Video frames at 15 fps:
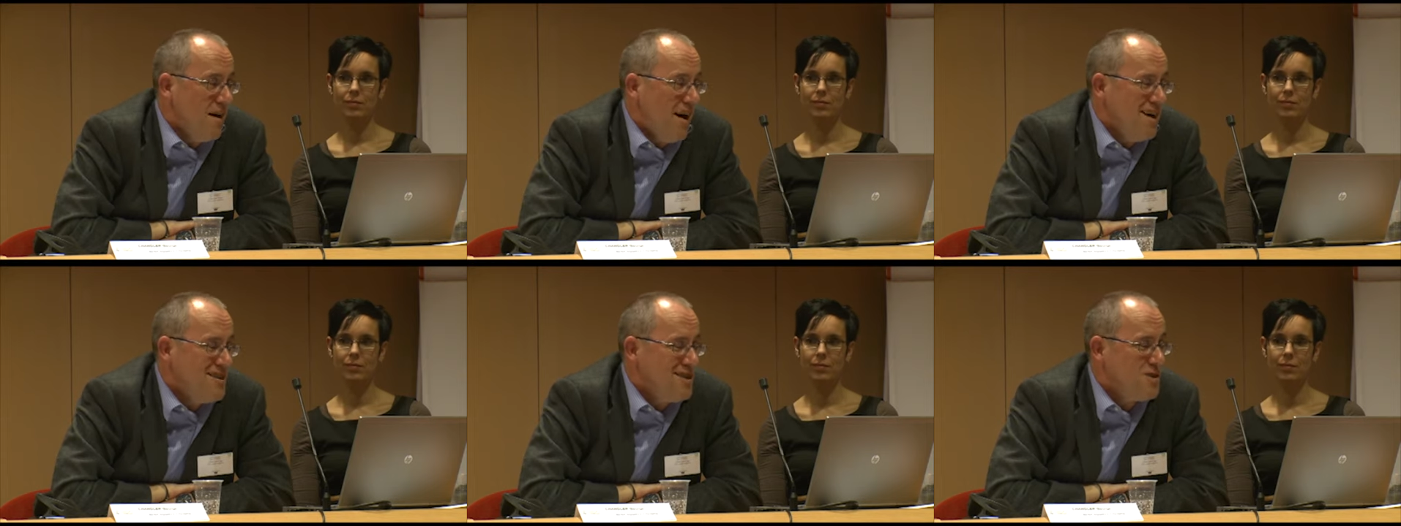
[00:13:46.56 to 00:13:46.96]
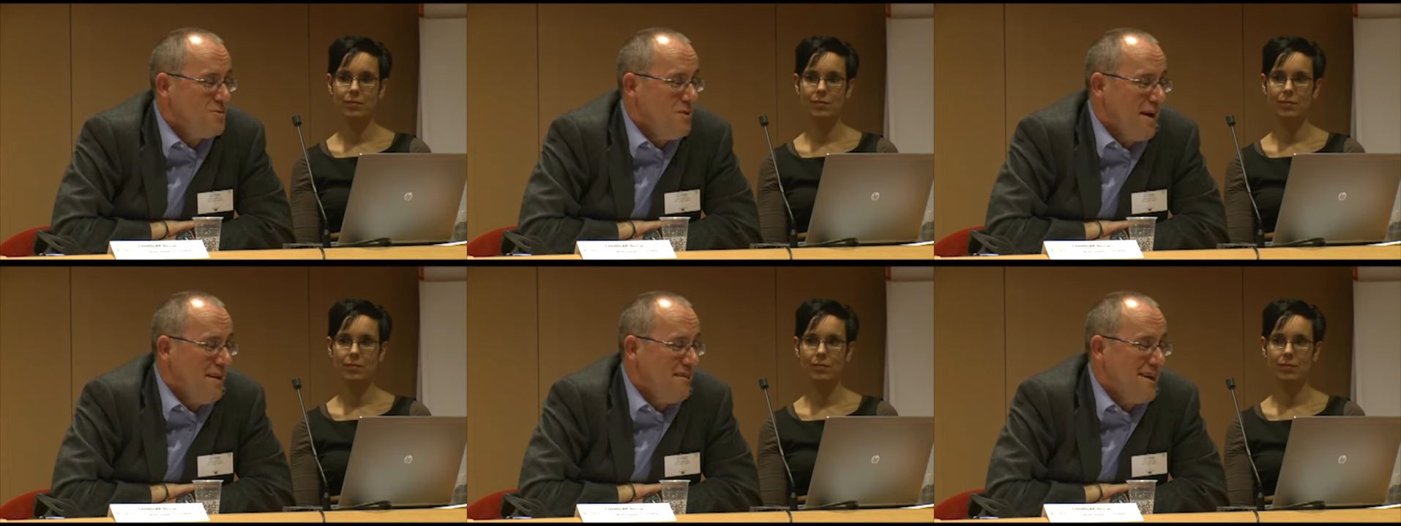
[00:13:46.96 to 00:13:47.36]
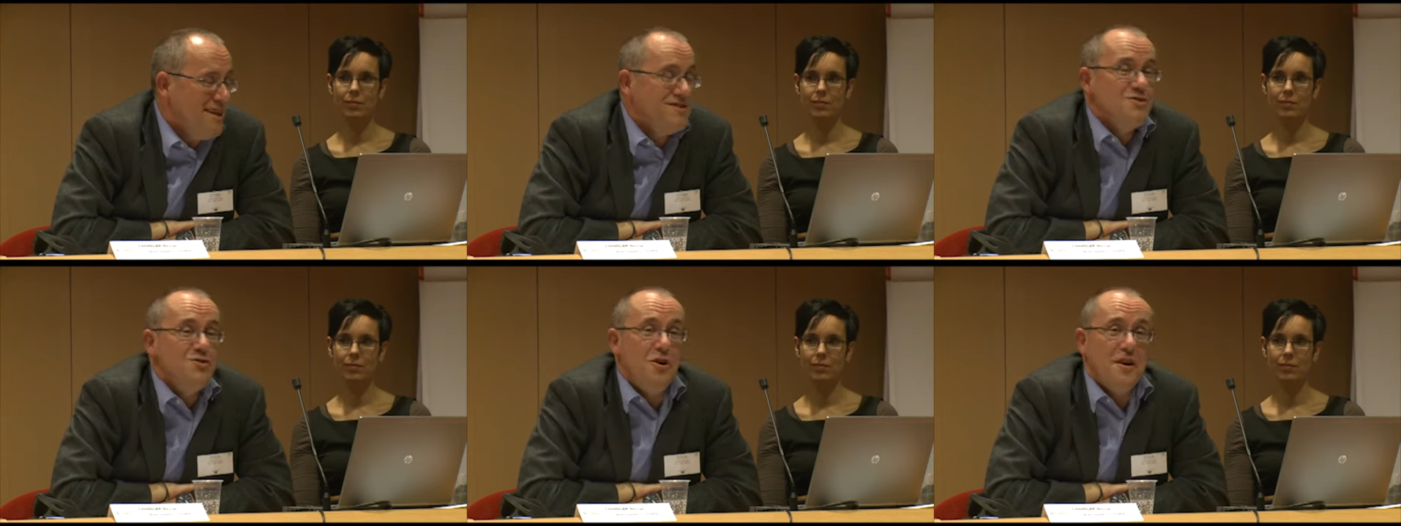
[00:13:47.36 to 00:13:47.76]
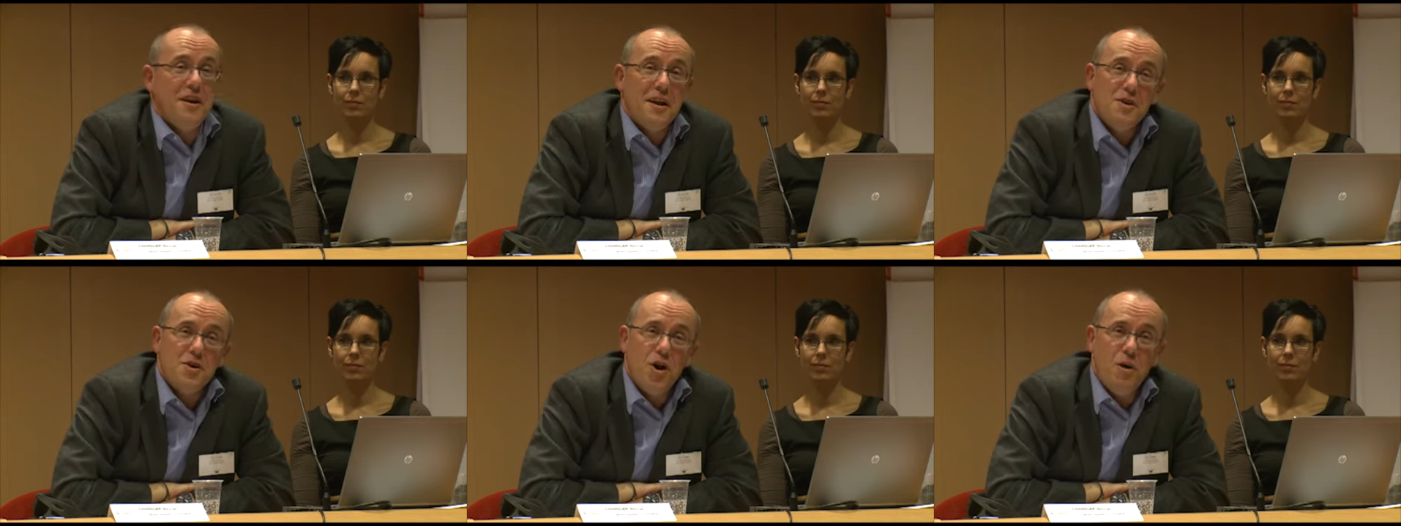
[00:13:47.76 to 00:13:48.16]
Speaker 1: I suspect that's not an
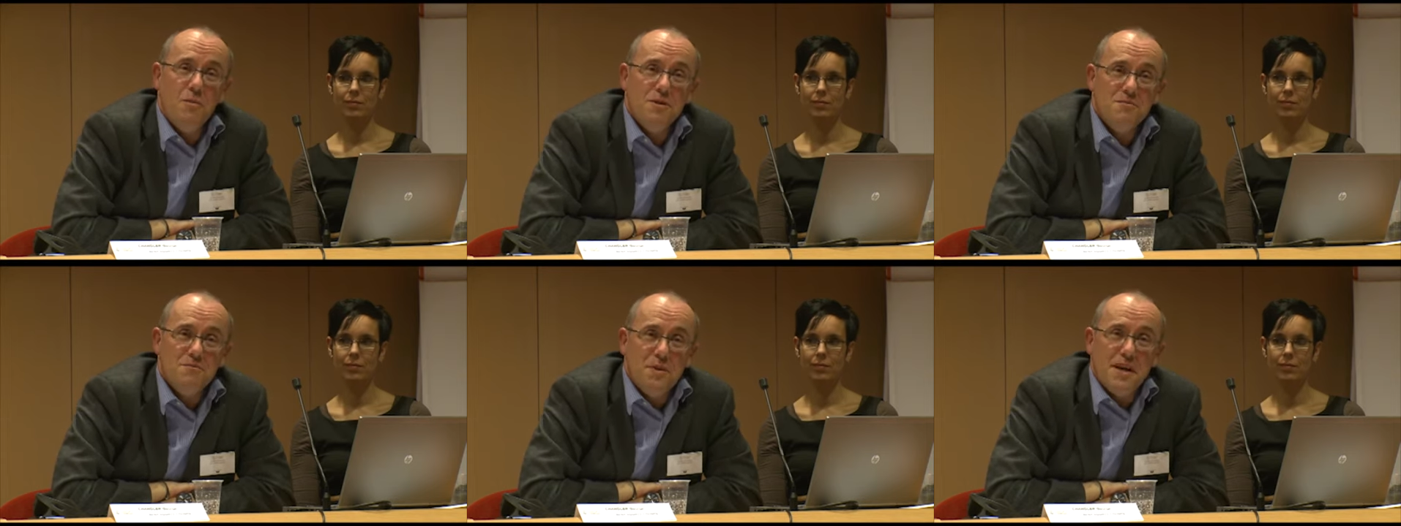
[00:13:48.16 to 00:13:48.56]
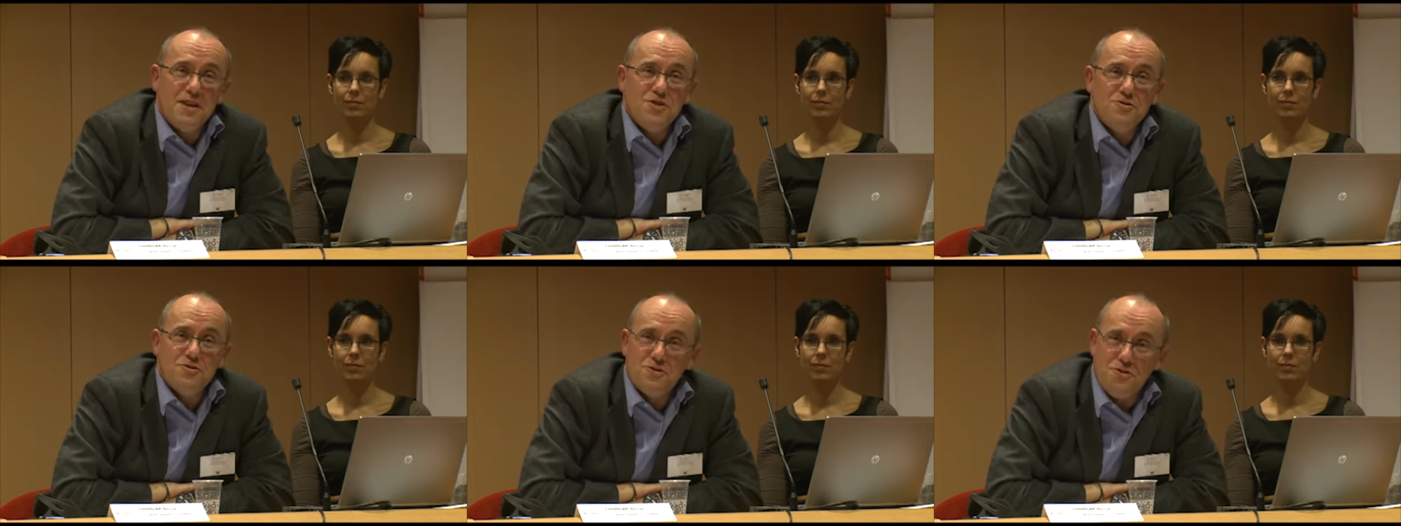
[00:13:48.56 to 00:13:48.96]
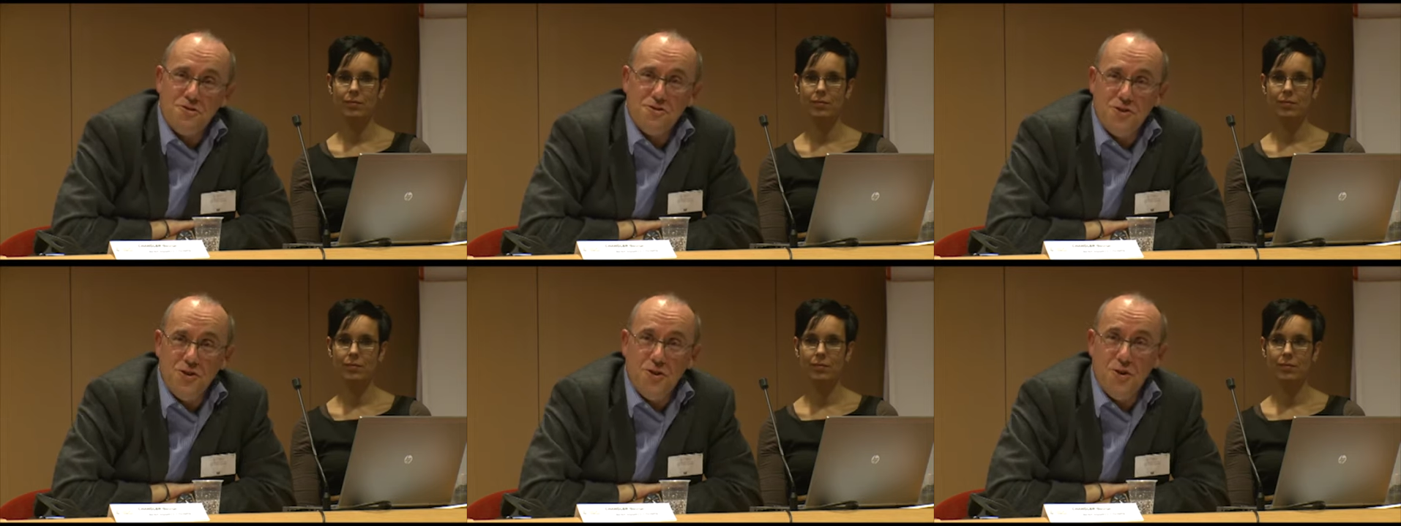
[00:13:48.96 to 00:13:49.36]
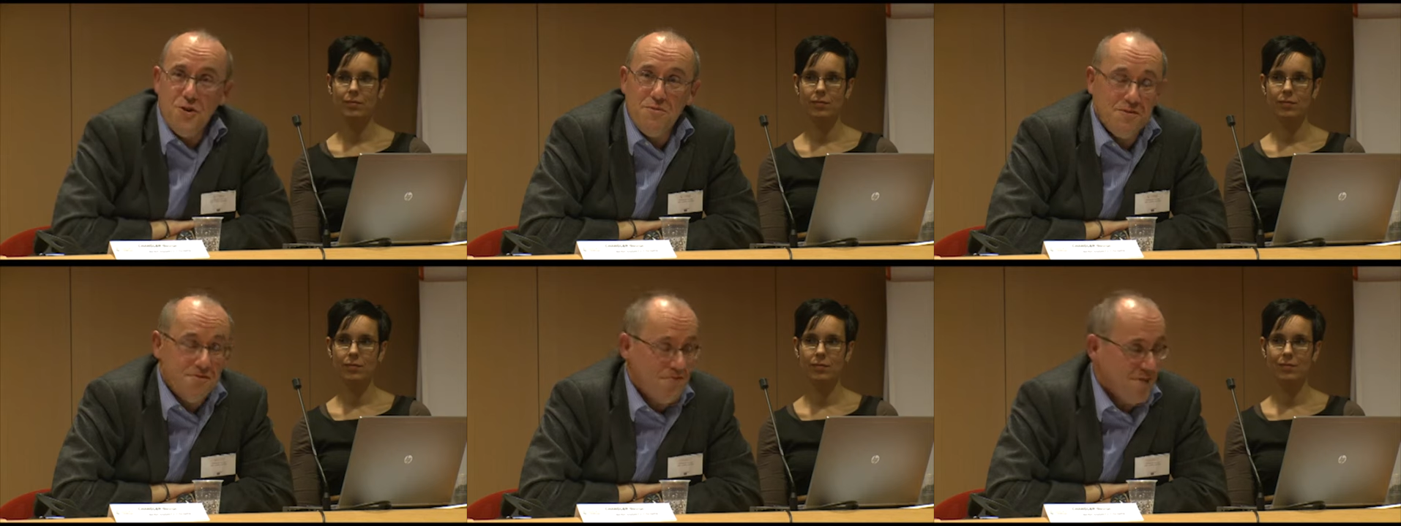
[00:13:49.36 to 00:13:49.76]
uncommon picture across Europe,
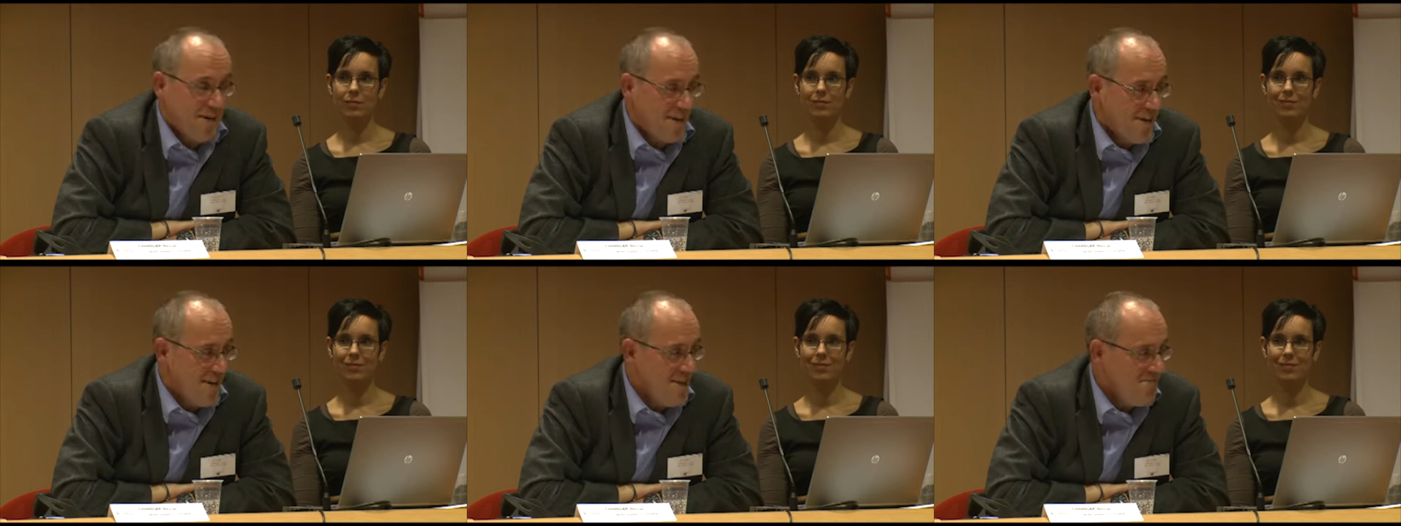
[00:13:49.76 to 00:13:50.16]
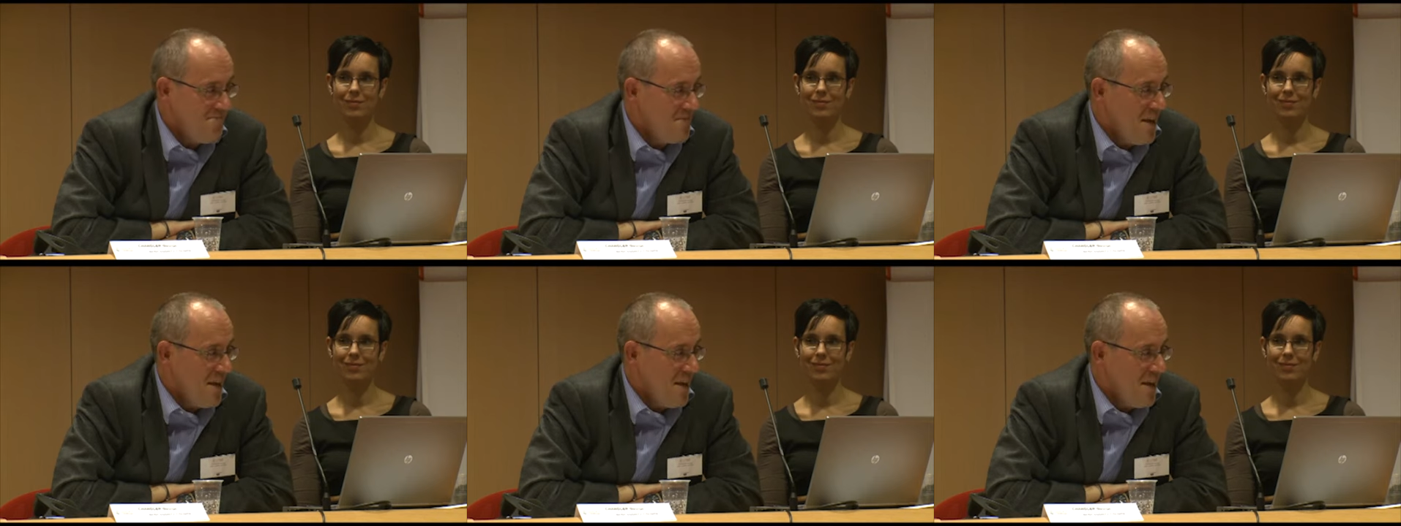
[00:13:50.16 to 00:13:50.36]
frankly.